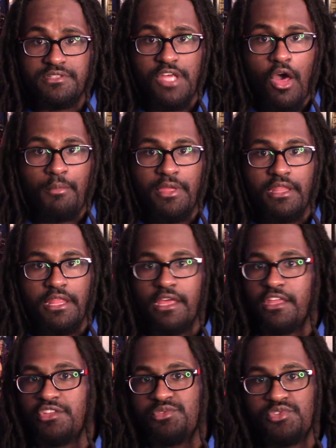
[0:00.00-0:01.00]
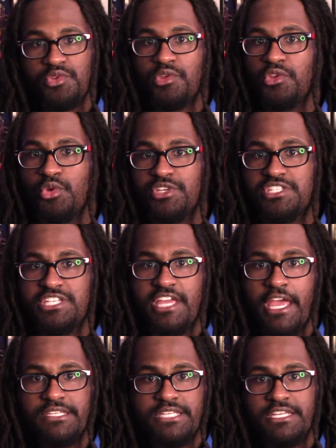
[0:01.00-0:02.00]
So I mean, yeah, you see
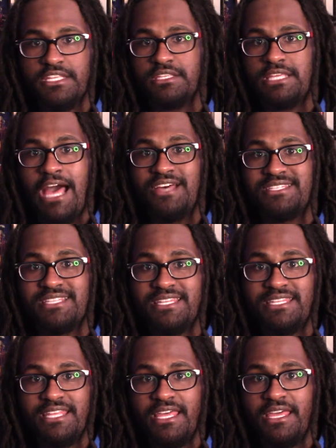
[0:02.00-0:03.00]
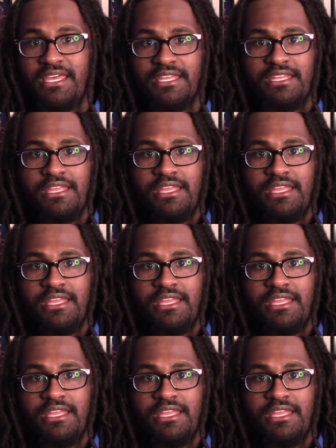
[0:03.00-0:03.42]
games like House of the Dead,